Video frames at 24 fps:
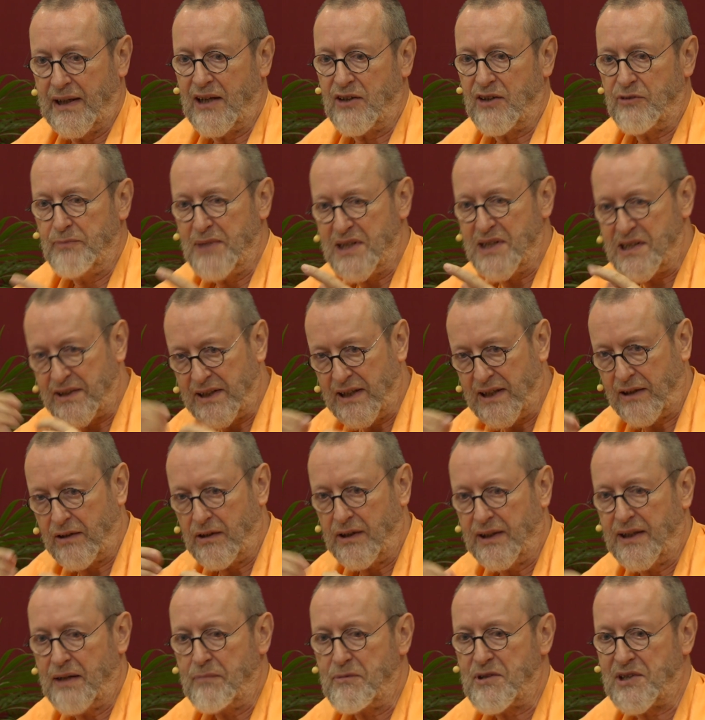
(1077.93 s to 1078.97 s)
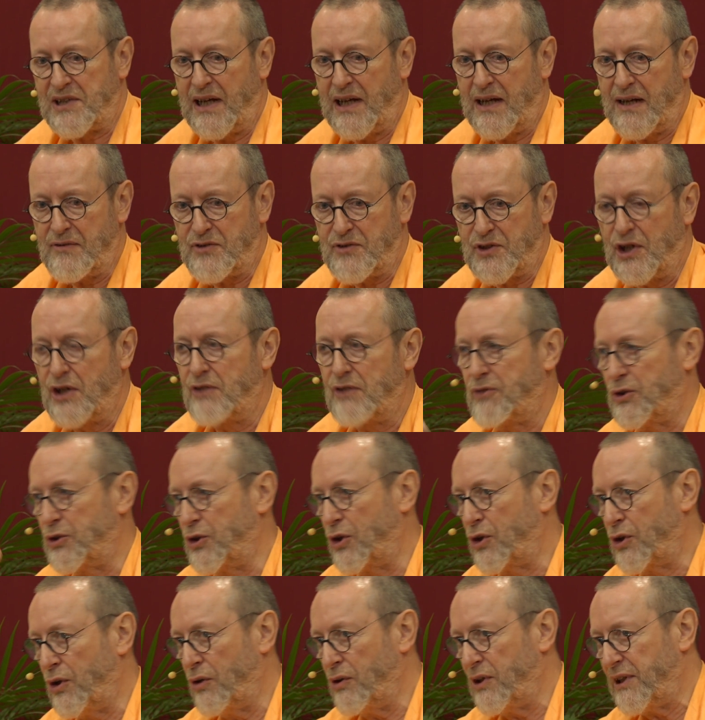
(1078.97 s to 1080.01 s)
have mistaken themselves for the
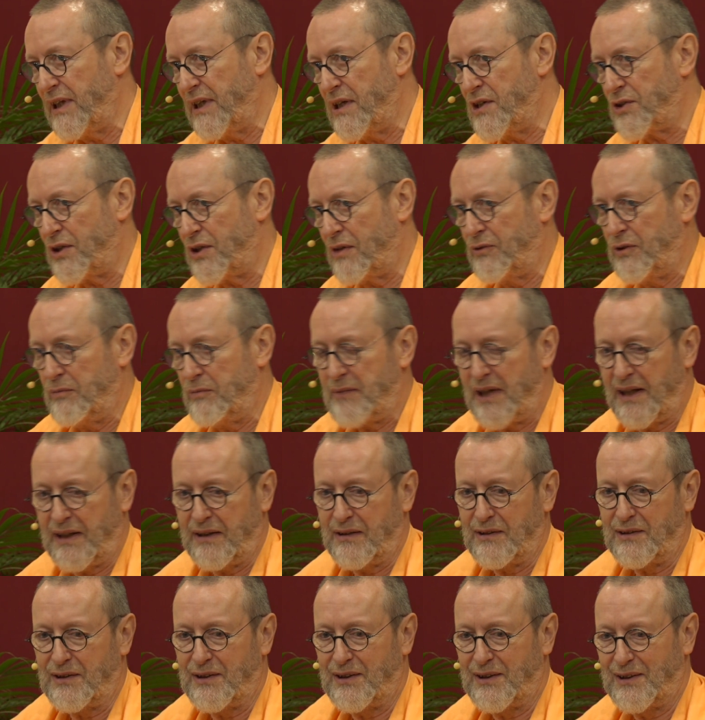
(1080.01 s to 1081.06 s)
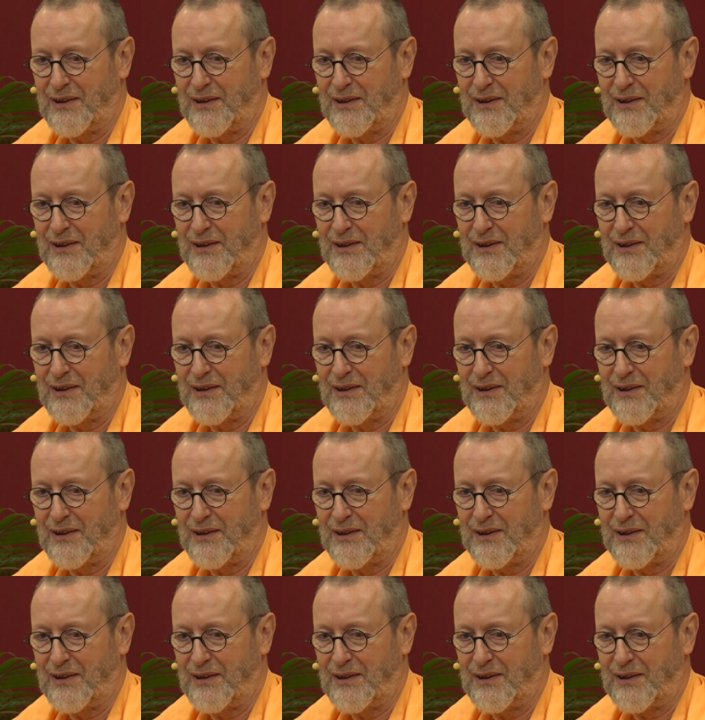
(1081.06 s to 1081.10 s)
contents of the mind,